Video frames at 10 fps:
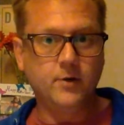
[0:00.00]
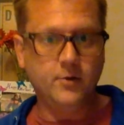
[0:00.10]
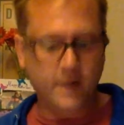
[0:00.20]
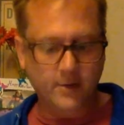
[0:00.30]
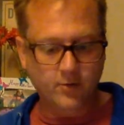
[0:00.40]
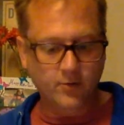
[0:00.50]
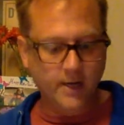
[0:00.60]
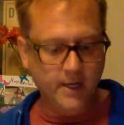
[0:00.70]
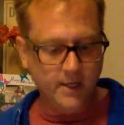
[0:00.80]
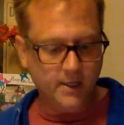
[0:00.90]
know how to
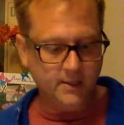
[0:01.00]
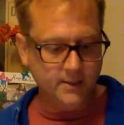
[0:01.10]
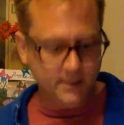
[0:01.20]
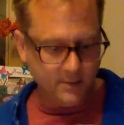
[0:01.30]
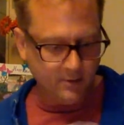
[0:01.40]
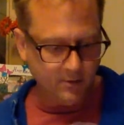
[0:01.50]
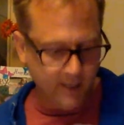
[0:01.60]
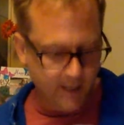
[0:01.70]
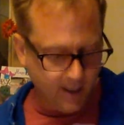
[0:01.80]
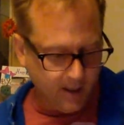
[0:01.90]
read it because it's in Greek.